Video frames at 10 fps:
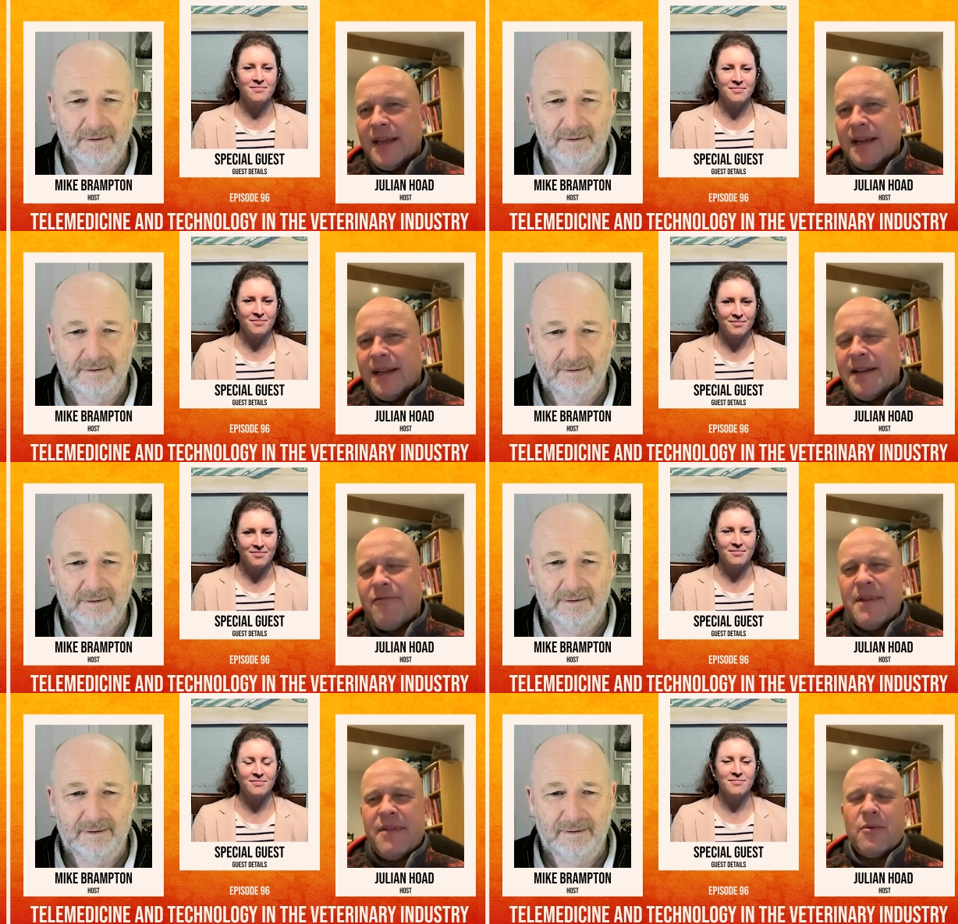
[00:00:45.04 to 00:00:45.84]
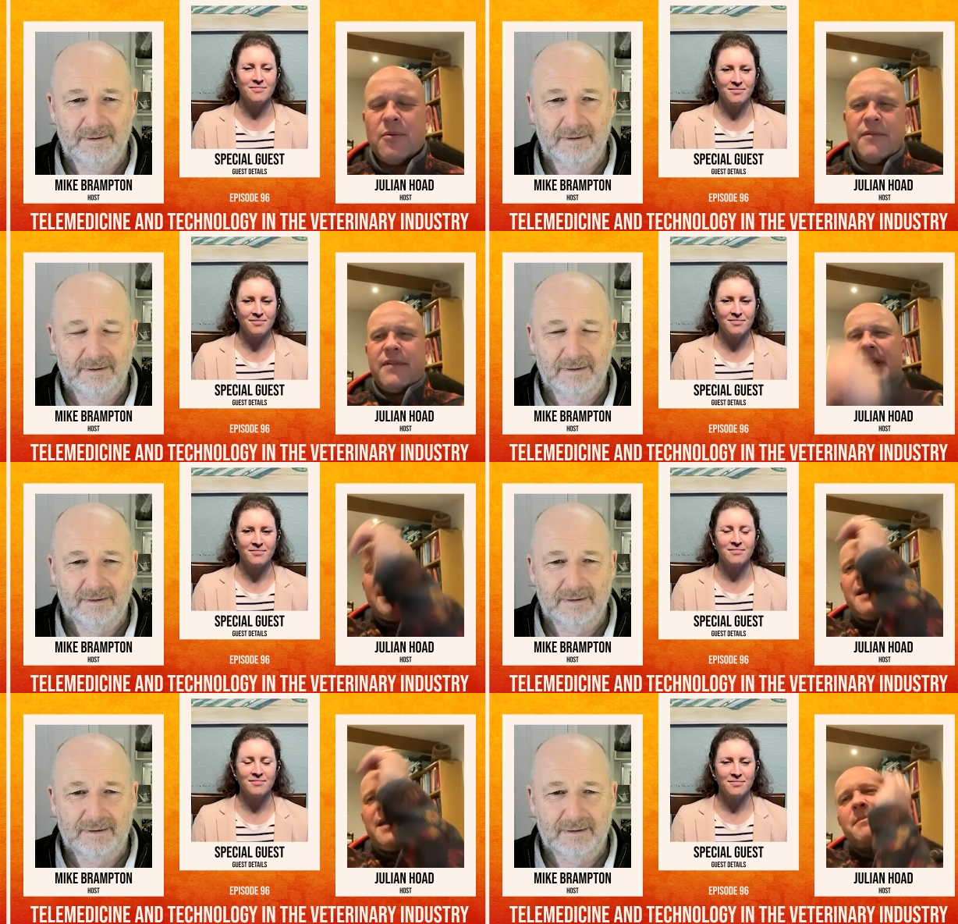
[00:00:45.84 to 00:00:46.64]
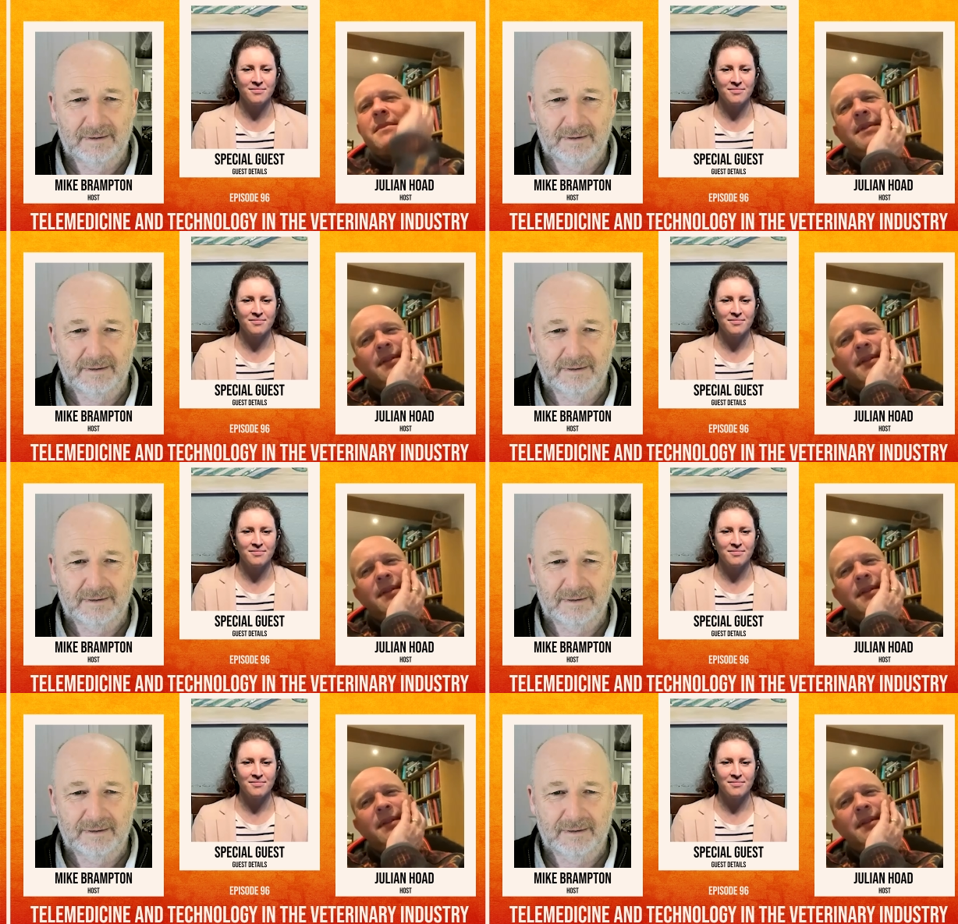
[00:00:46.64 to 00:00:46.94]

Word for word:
Speaker 1: never really thought of the, um,